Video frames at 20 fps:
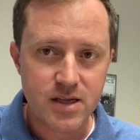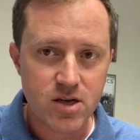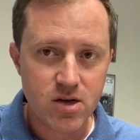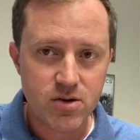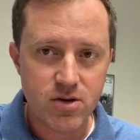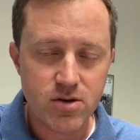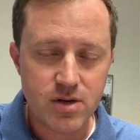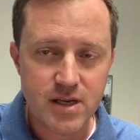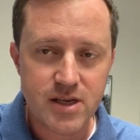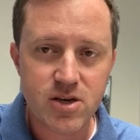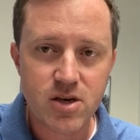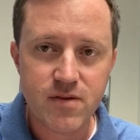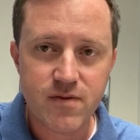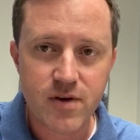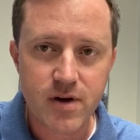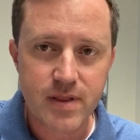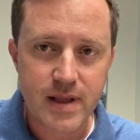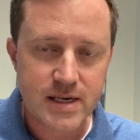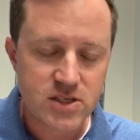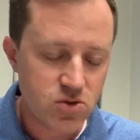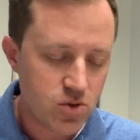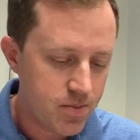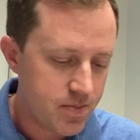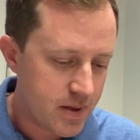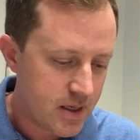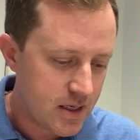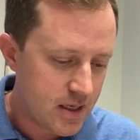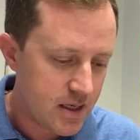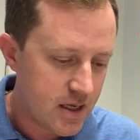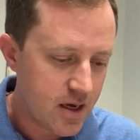You need to convert that to a
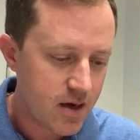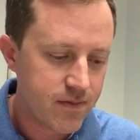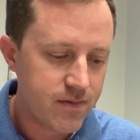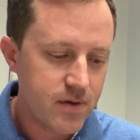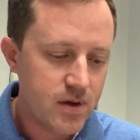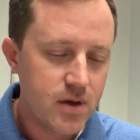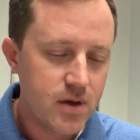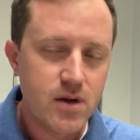PDF.